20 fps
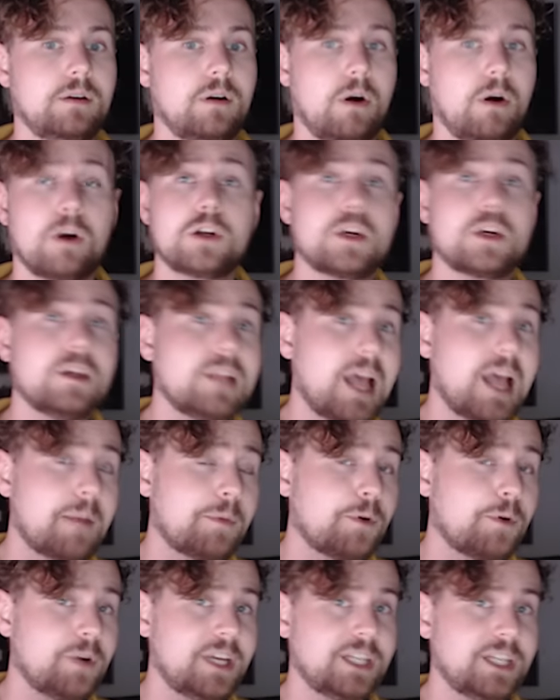our
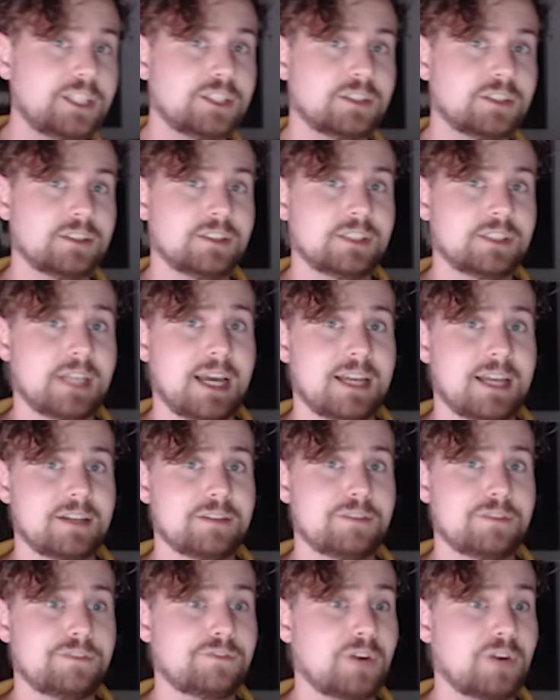collaborations
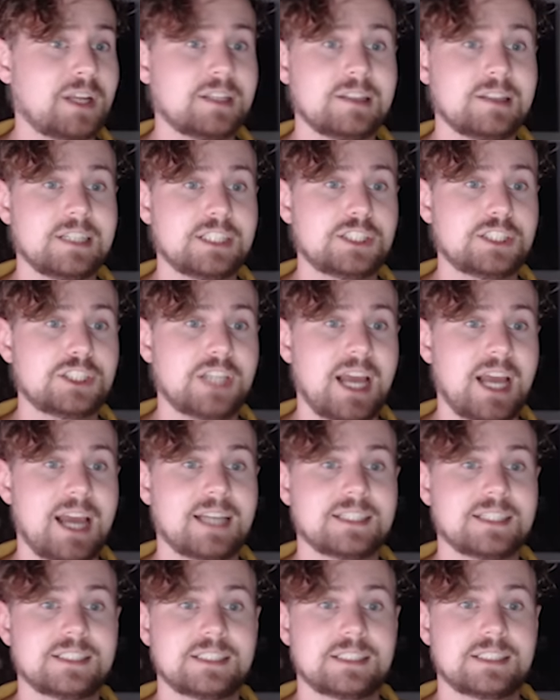and friendly
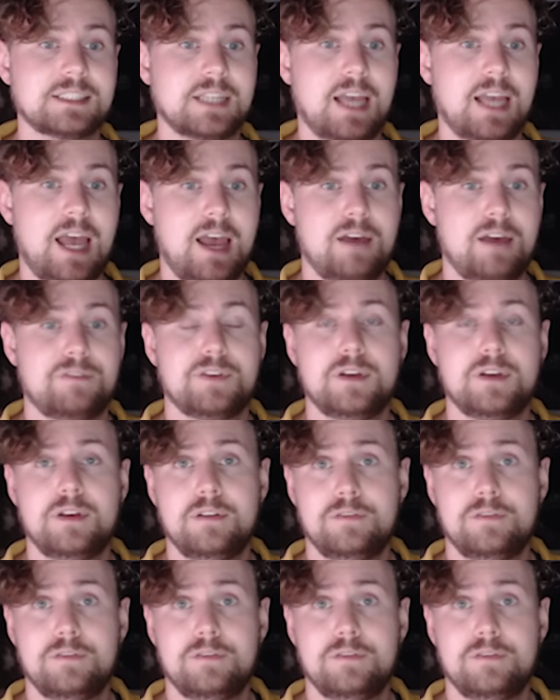chats have